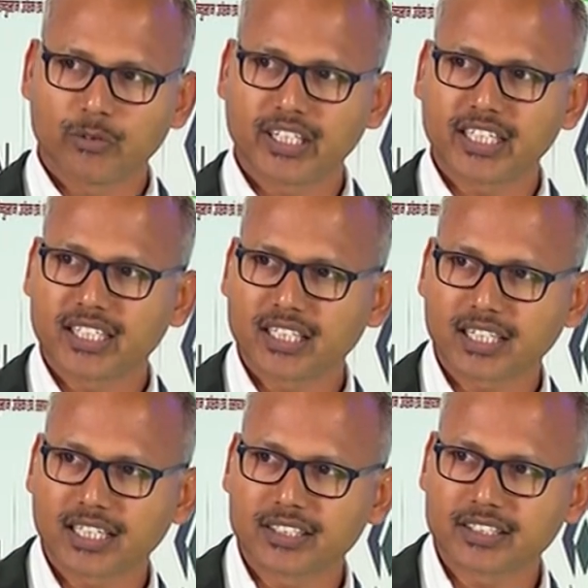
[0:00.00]
within the
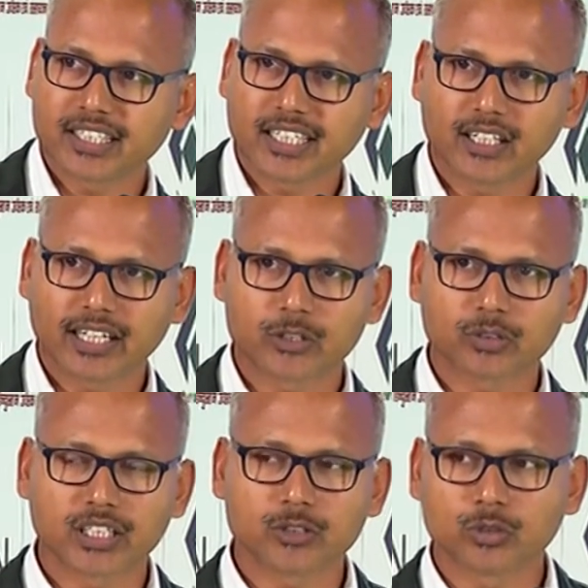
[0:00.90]
country, and as
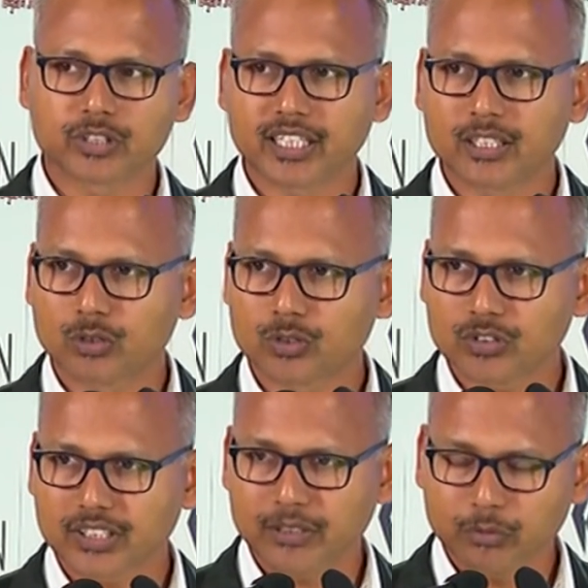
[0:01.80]
well as we can also
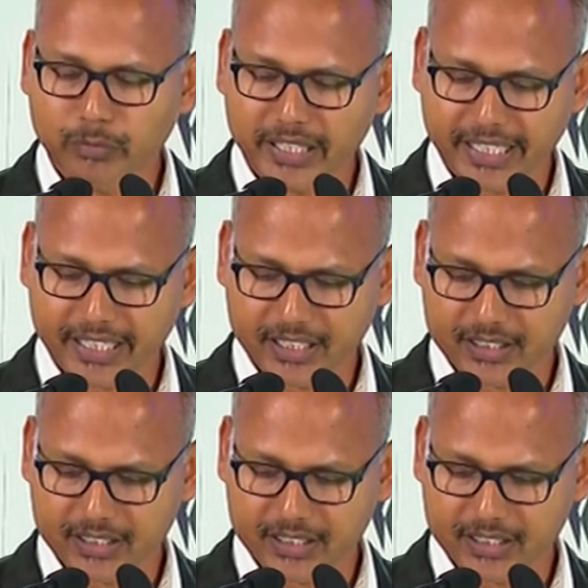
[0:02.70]
save money.